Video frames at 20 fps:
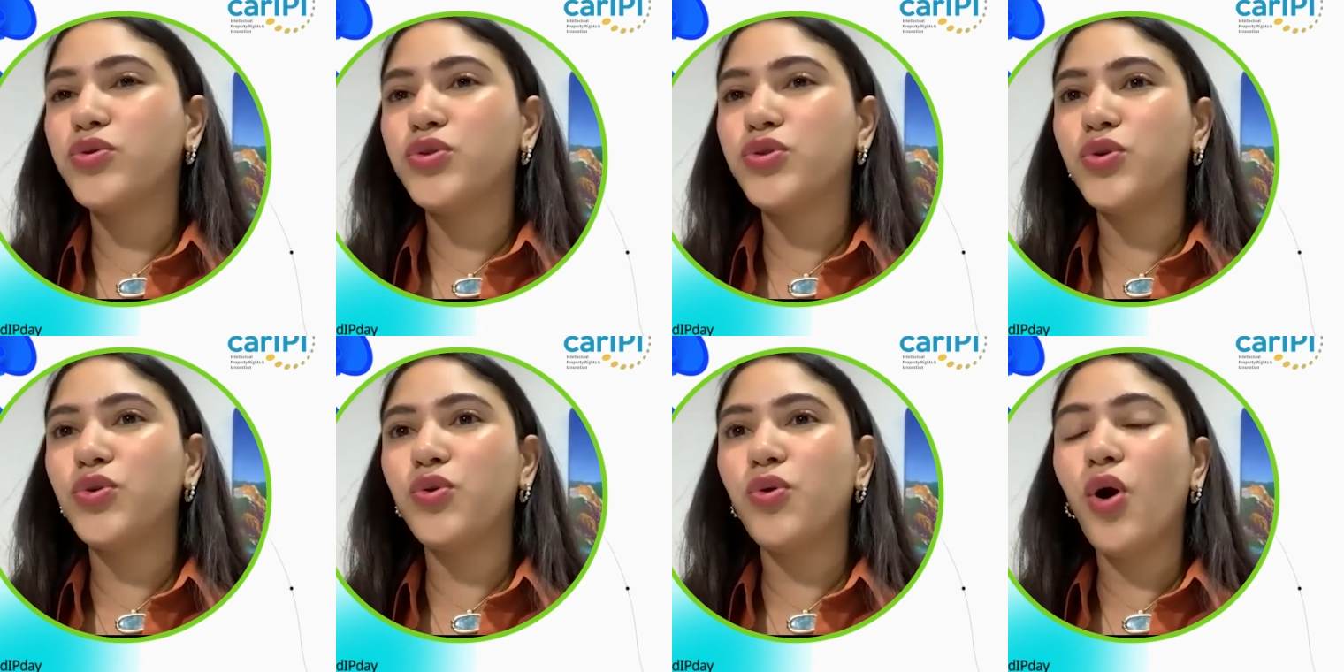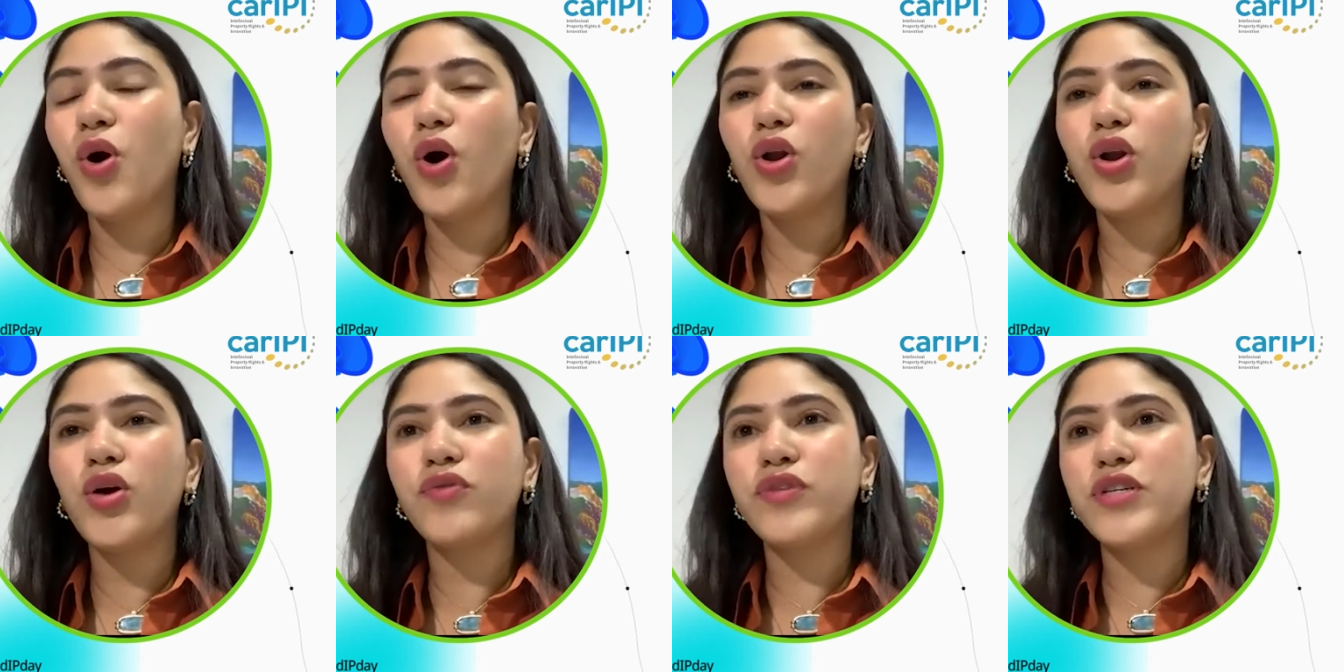to
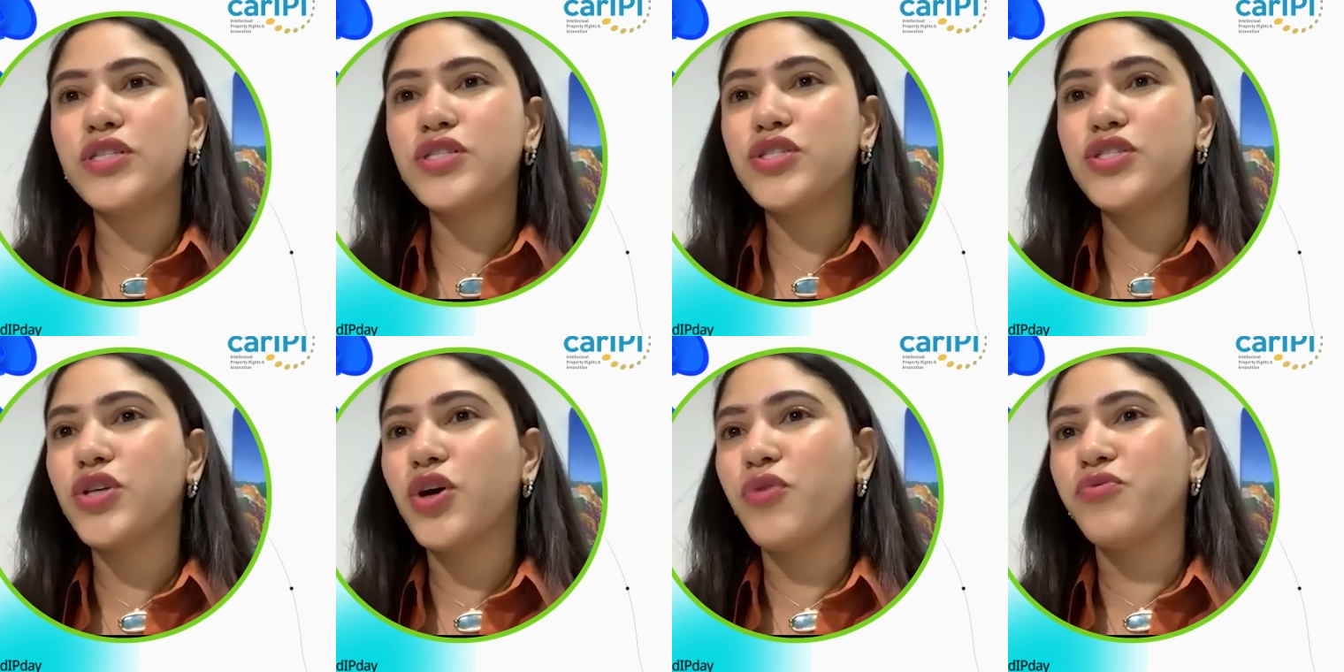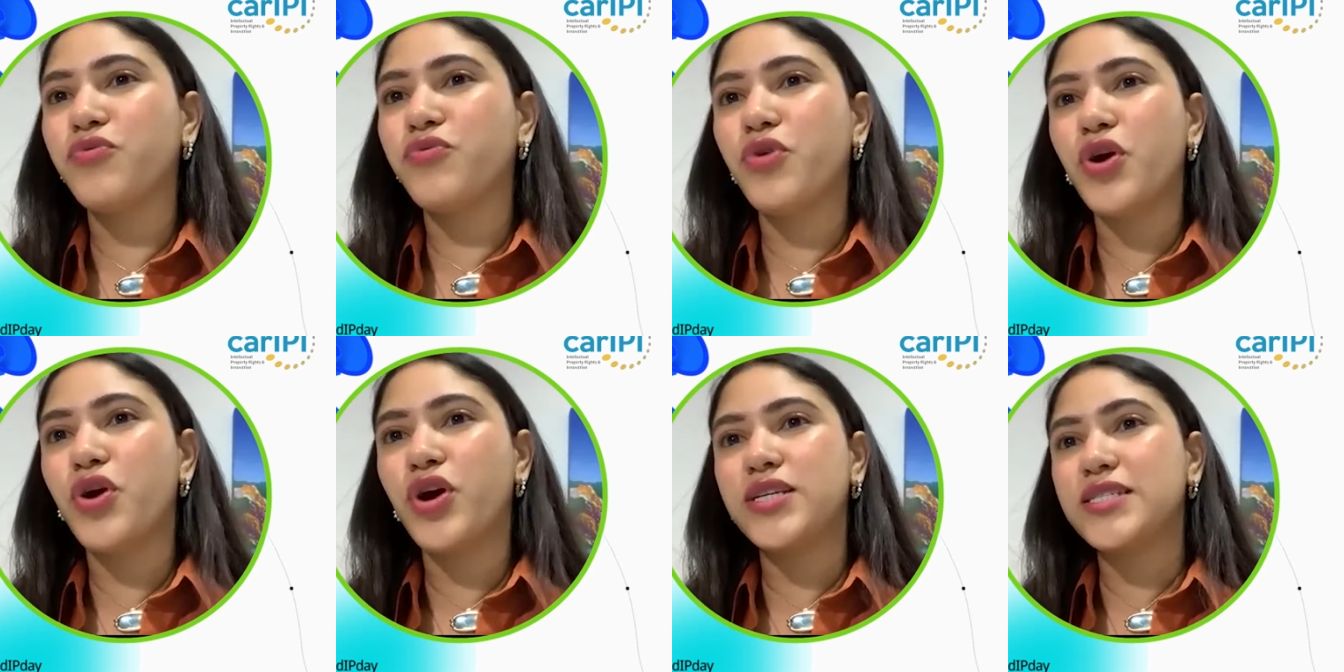all of these
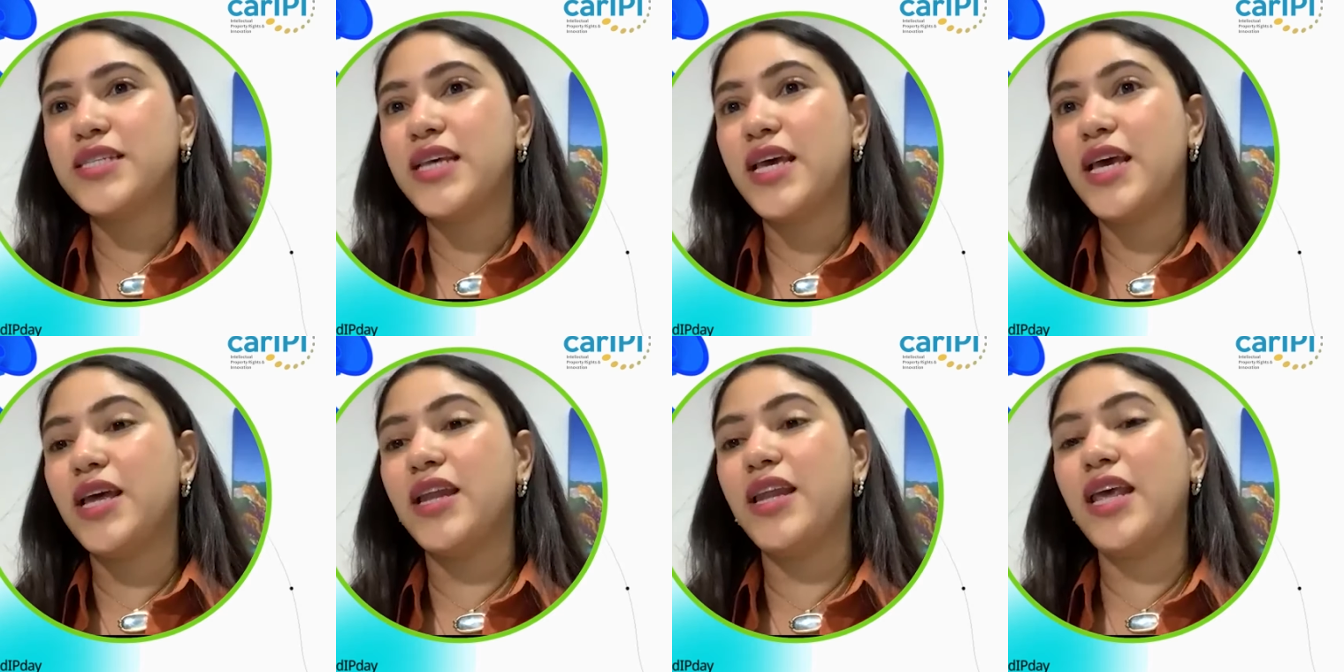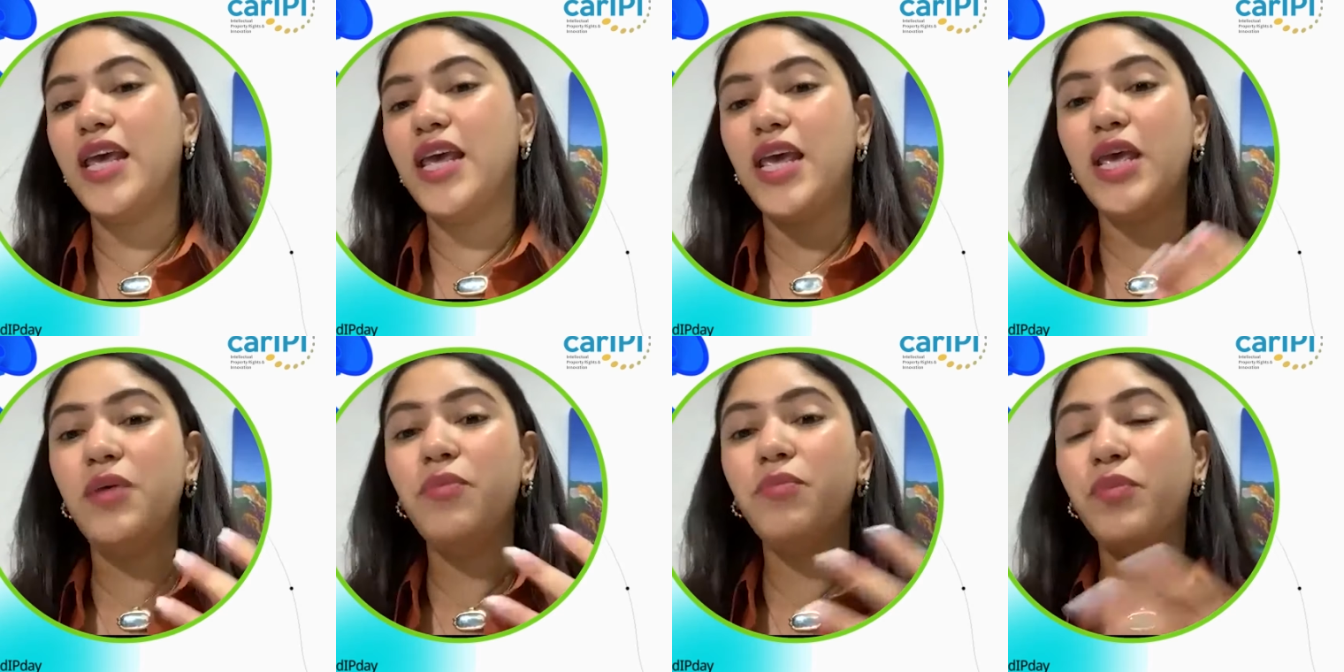softwares and
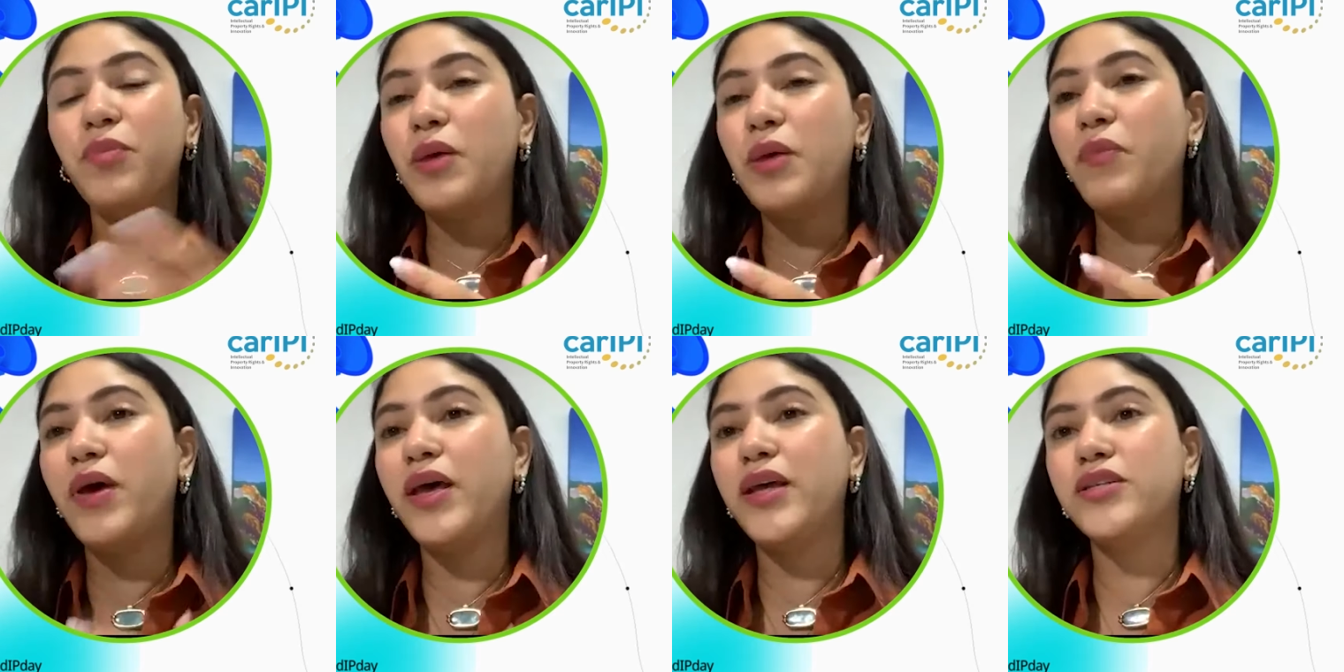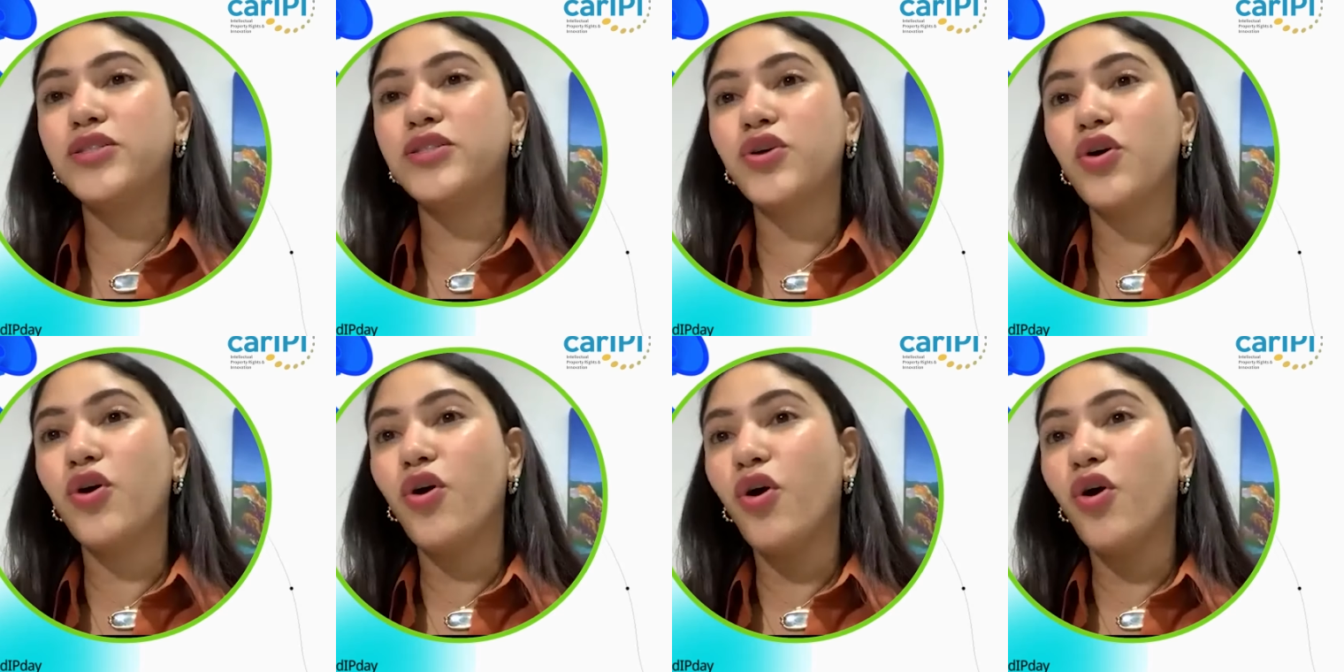implement